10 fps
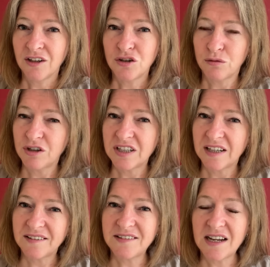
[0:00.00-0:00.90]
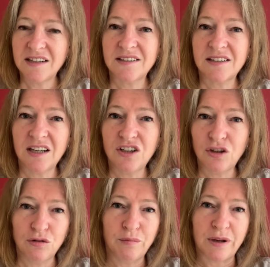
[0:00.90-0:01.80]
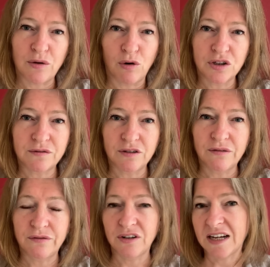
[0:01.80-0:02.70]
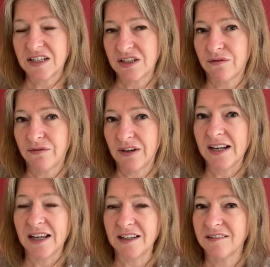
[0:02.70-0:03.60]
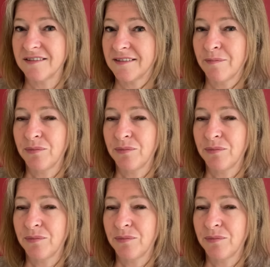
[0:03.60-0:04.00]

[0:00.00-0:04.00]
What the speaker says: to what extent can you be watchful for negative feelings?